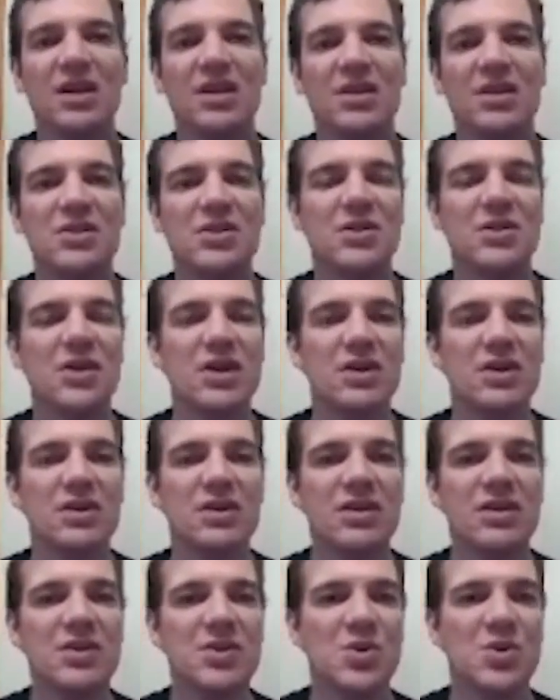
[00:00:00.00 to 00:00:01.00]
And so here
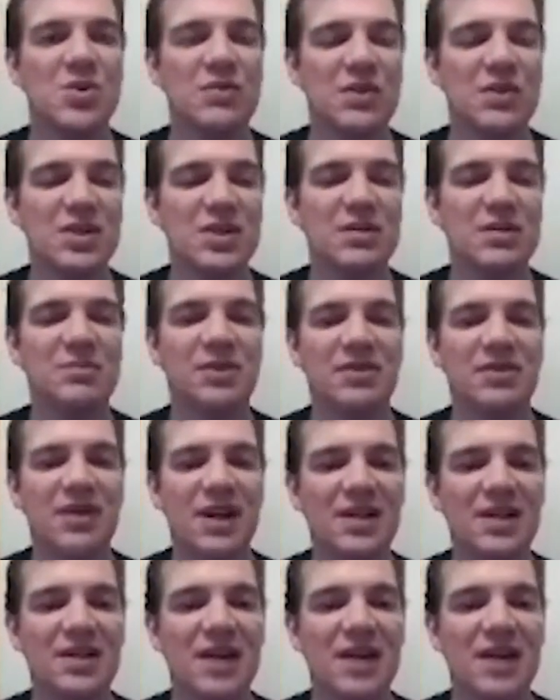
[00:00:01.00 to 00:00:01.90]
in this oversimplified